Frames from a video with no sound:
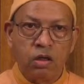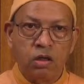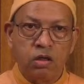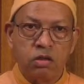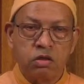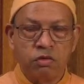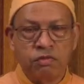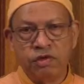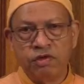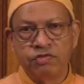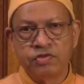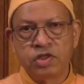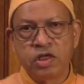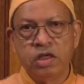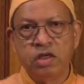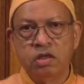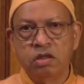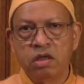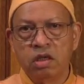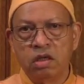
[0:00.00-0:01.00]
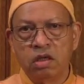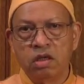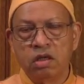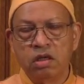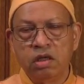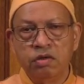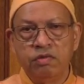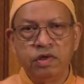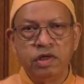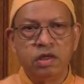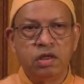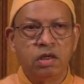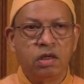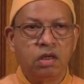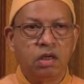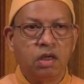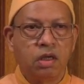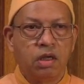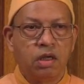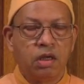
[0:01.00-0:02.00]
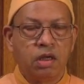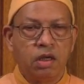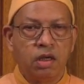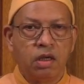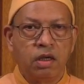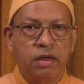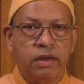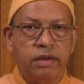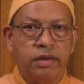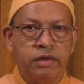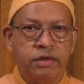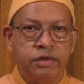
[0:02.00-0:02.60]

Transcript: So we have seen even a